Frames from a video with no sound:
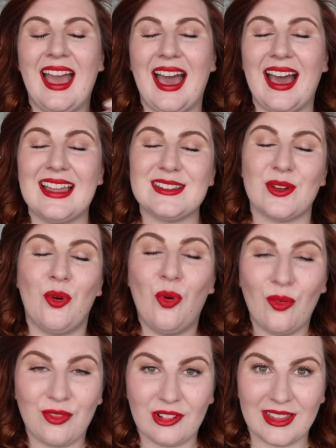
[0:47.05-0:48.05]
and
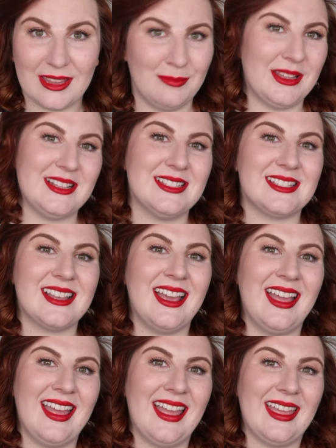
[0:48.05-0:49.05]
hopefully it means
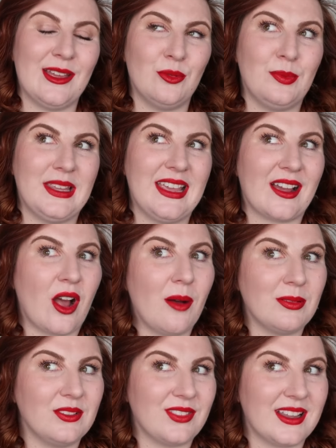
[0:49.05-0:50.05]
it will be a
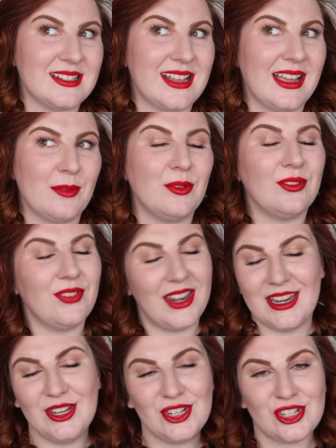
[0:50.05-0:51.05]
couple of things that I will
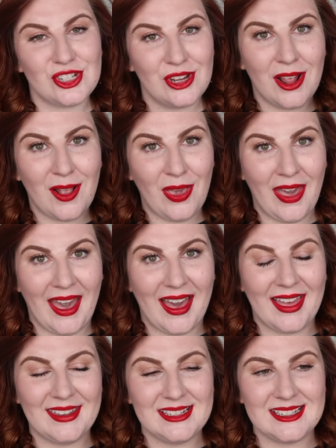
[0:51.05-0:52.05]
finish
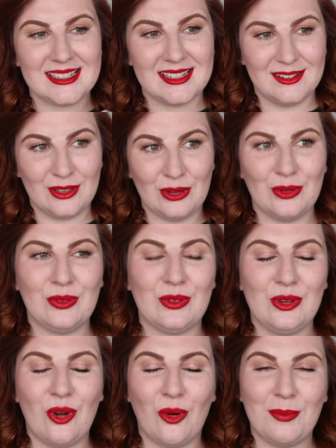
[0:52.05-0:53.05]
and you know
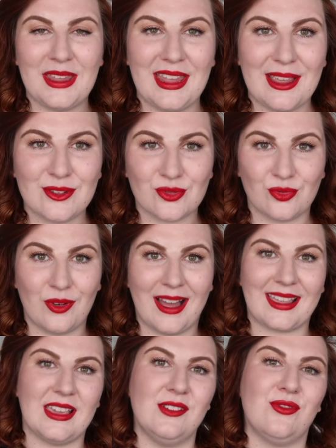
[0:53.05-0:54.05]
not be
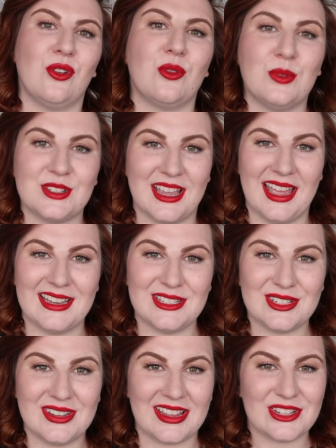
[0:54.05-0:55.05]
dragging forward
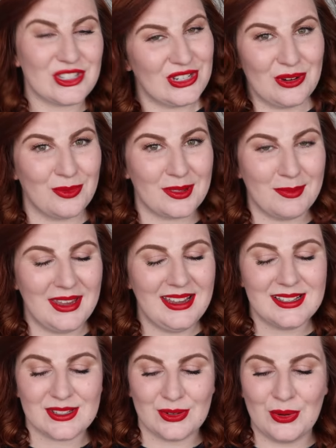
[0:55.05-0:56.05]
into next year with
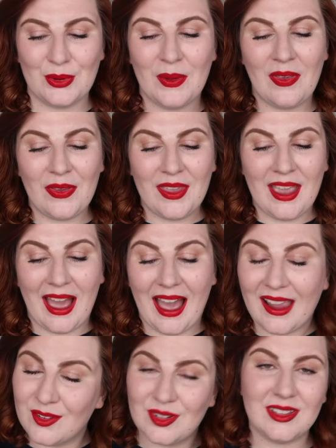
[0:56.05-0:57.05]
me so
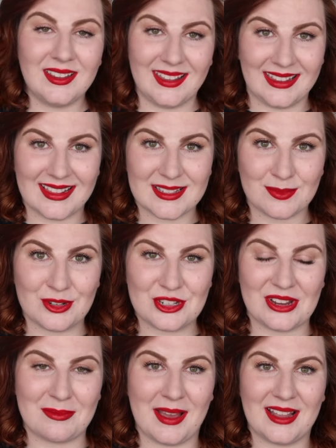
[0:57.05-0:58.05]
I really like this
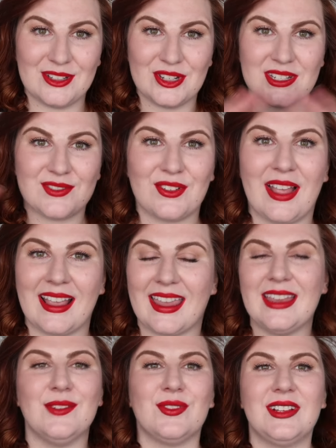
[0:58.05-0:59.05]
project pan just for that
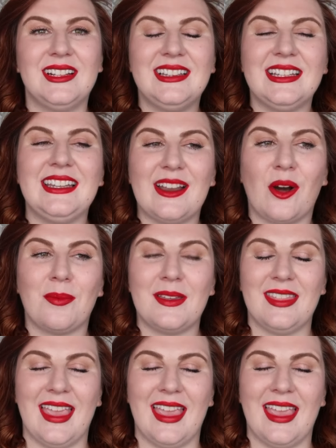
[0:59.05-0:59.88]
kind of clean up at